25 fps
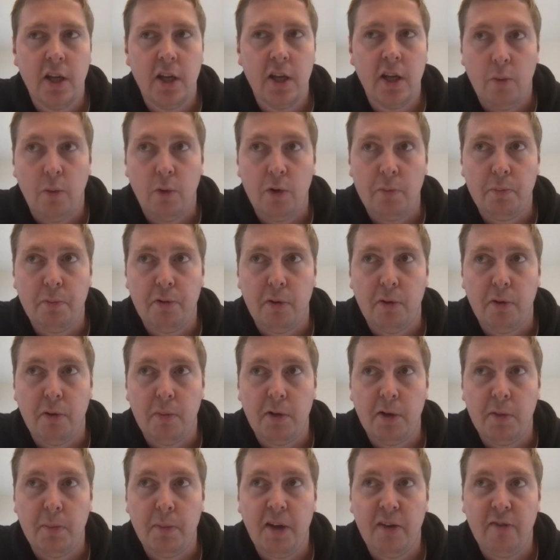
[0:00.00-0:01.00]
would
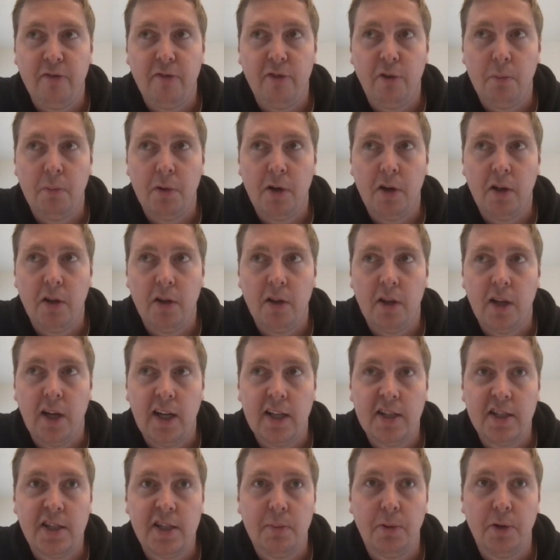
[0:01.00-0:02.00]
probably bet football
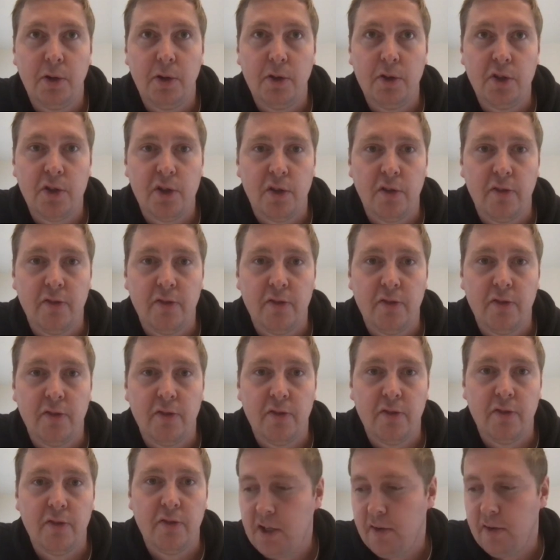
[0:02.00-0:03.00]
anti-post stuff, and I've
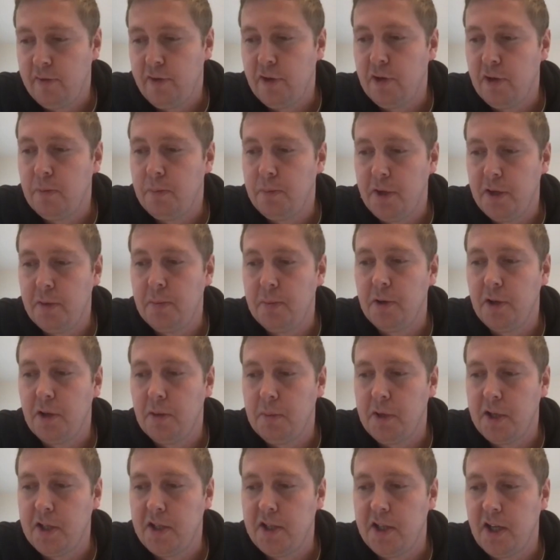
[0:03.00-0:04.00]
seen a few people
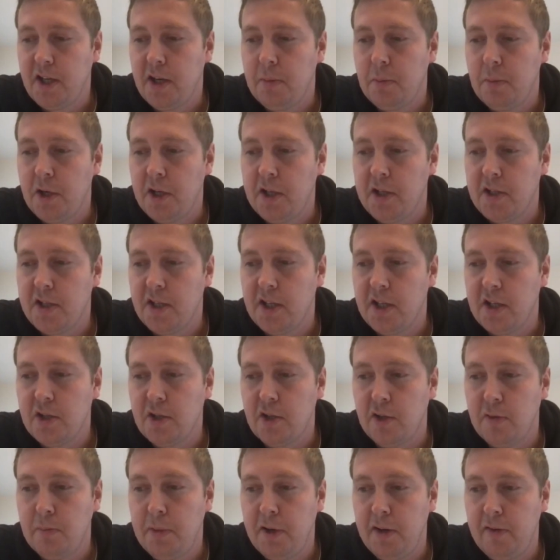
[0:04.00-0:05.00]
on my timeline since
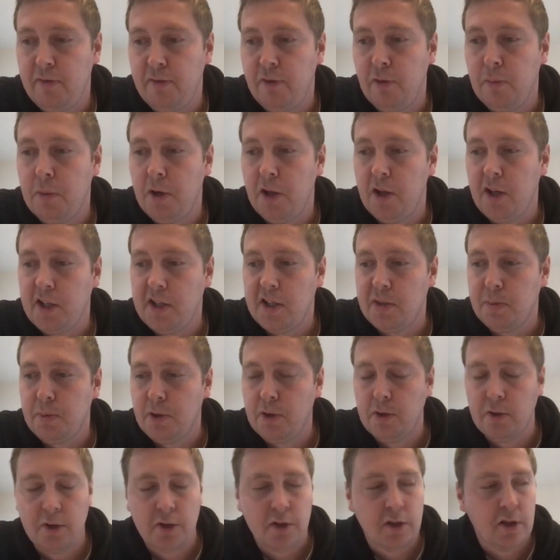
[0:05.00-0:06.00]
who bet football
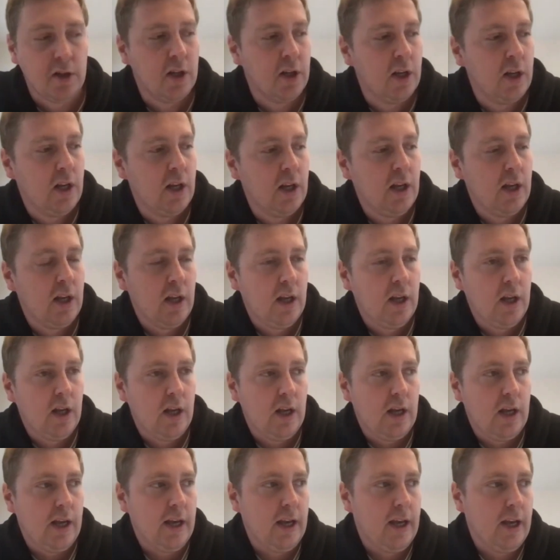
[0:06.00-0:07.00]
anti-post.
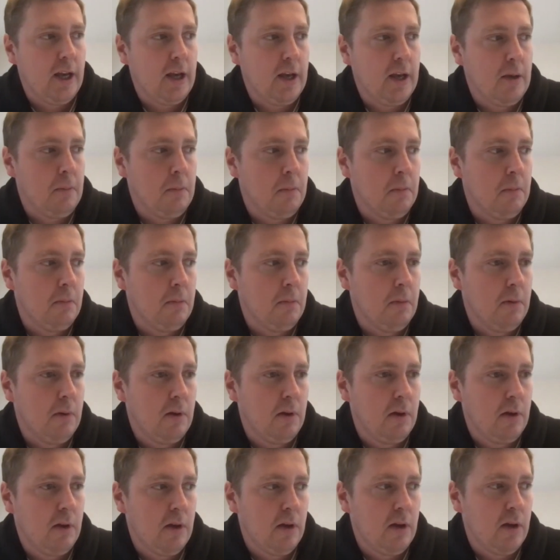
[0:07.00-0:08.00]
Um,
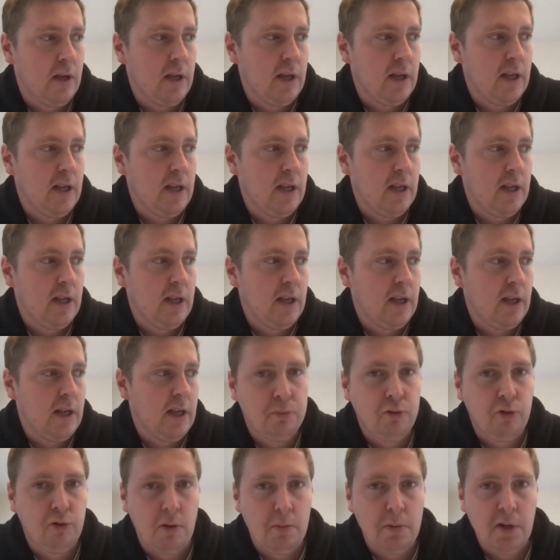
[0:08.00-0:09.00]
it's
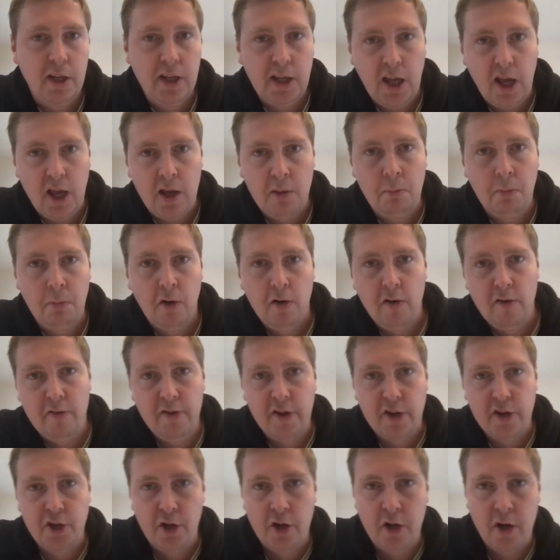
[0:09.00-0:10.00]
probably getting more
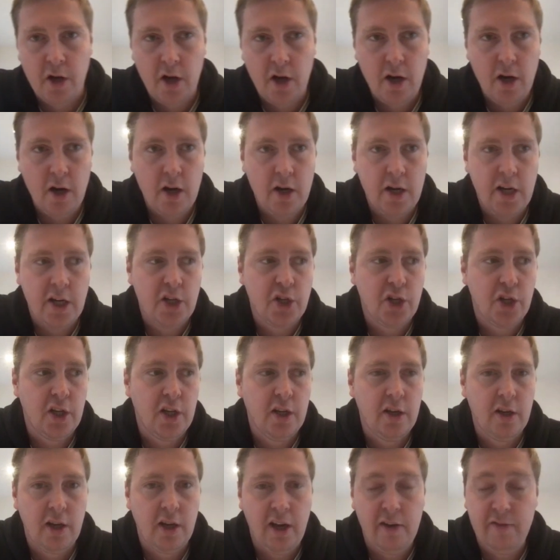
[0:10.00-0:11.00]
efficient this
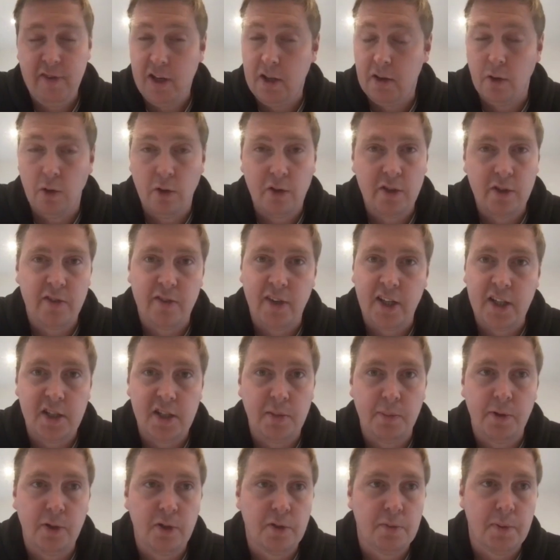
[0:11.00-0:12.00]
year. I've had loads of
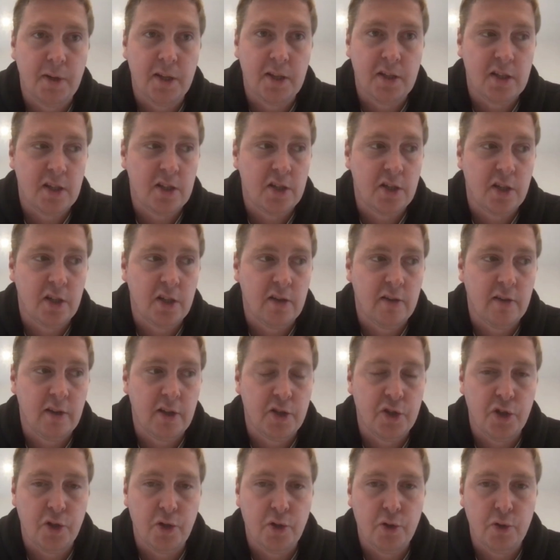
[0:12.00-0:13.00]
anti-post bets this year
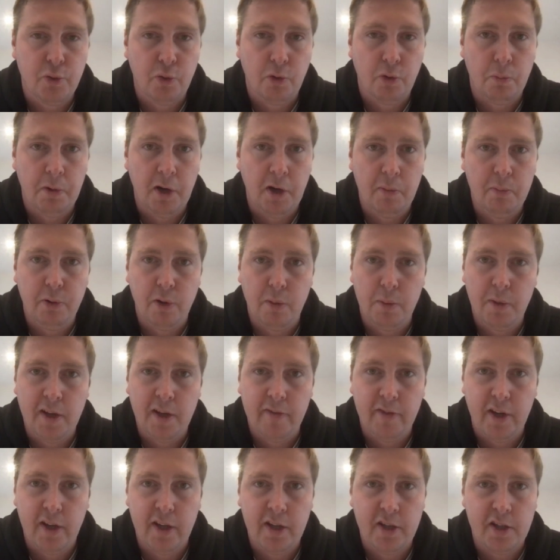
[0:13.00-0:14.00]
as usual, but I probably
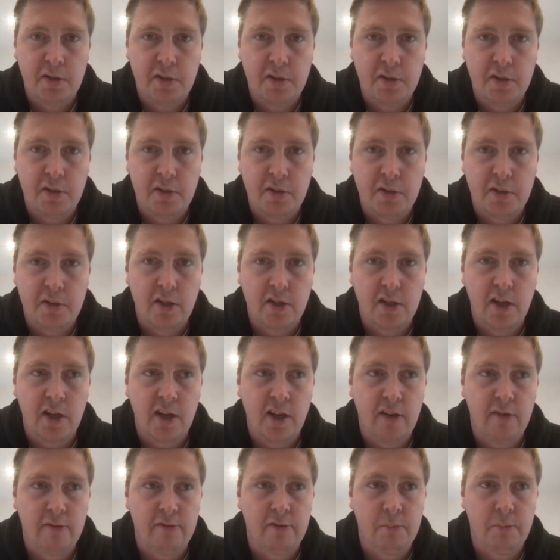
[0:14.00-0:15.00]
haven't had as many as I
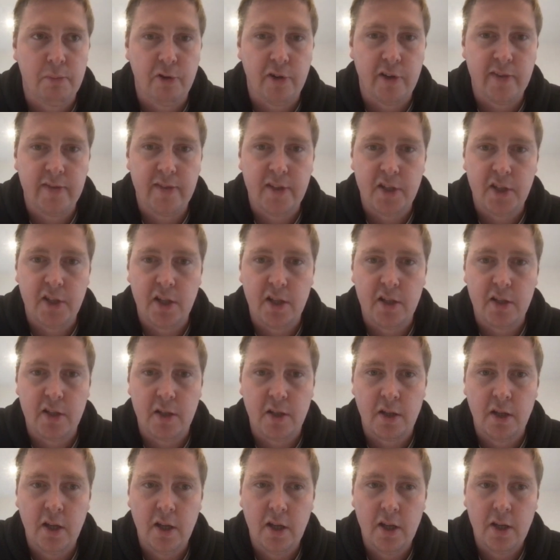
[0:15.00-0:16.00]
have in previous years.
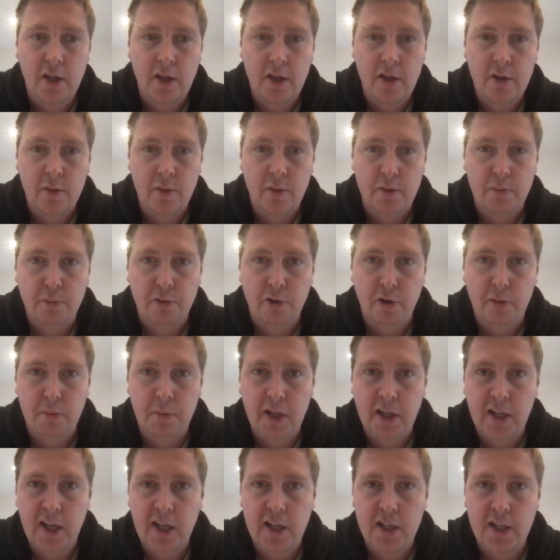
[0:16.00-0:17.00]
So it's probably
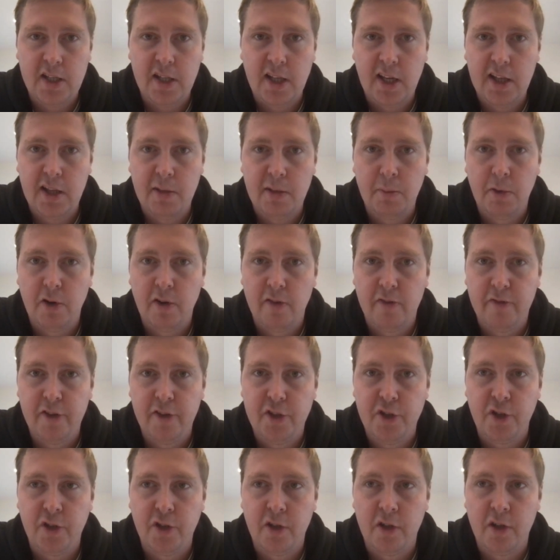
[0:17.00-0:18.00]
getting slightly more
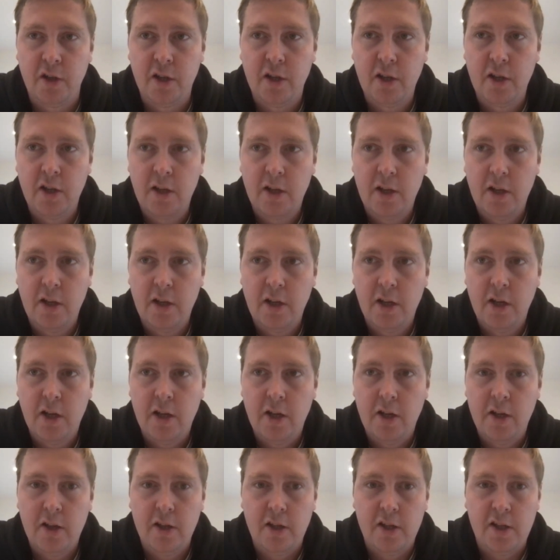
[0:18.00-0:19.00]
efficient.
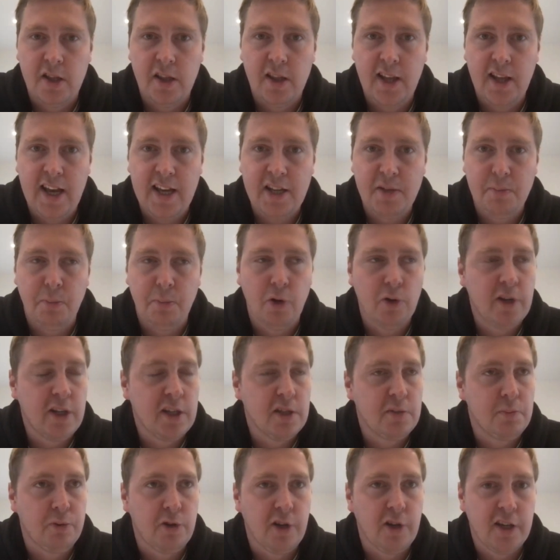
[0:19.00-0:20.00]
There's less bookies
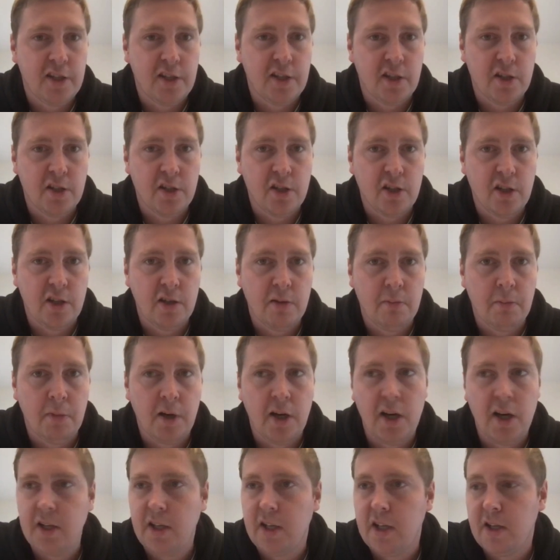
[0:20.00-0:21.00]
pricing certain
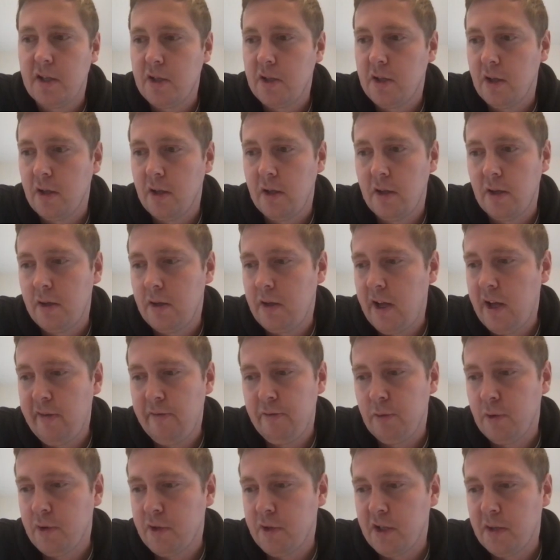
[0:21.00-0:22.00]
markets.
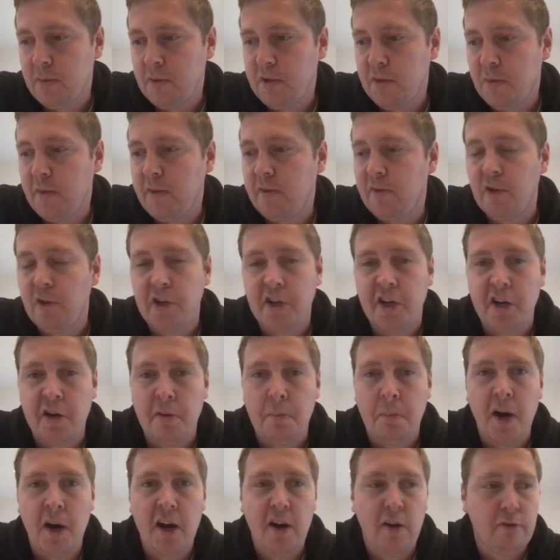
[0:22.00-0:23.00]
everyone seems to be running a
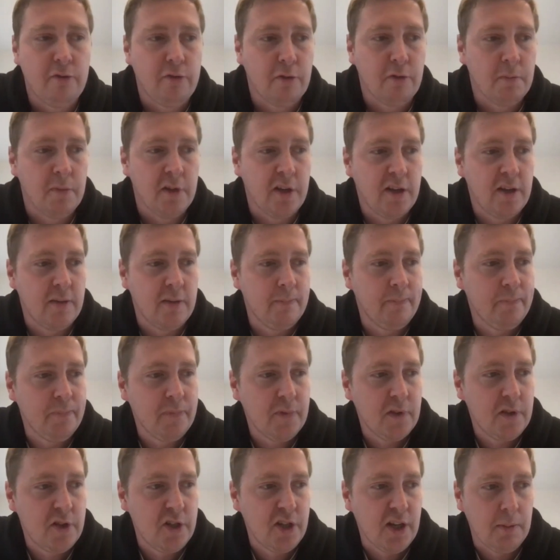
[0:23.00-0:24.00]
mile from the
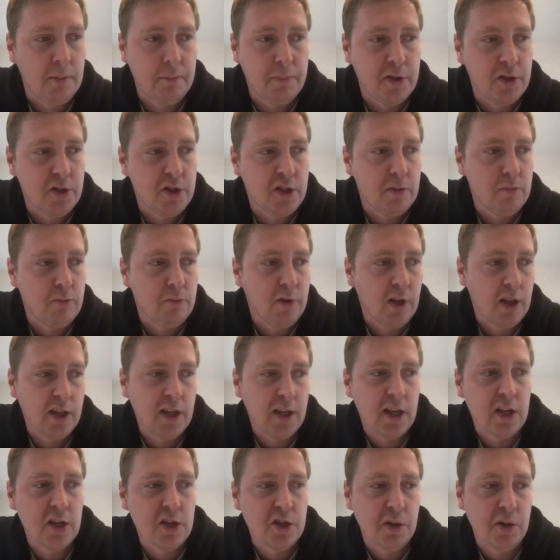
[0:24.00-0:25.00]
championship
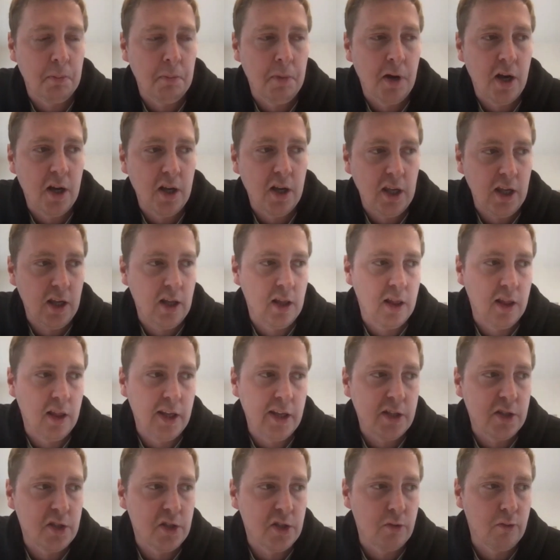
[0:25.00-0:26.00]
relegation market and
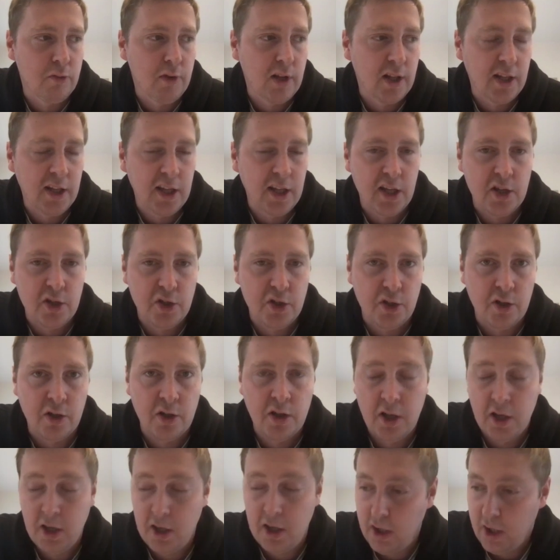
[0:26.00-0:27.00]
League Two relegation
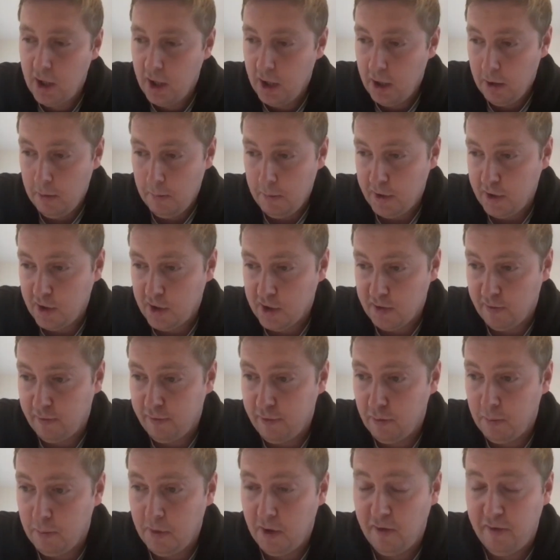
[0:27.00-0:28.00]
because of
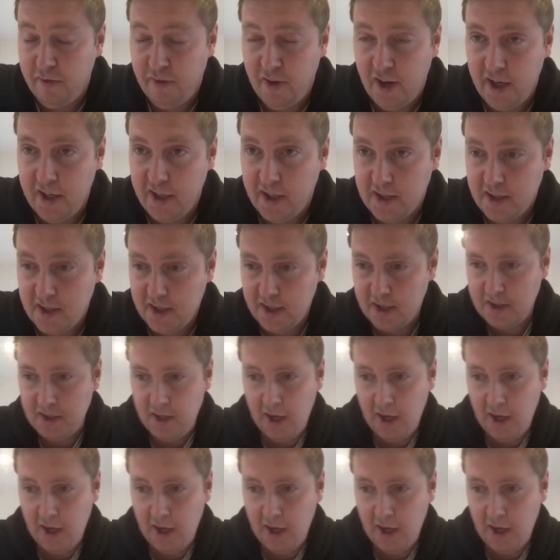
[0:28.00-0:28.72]
football finances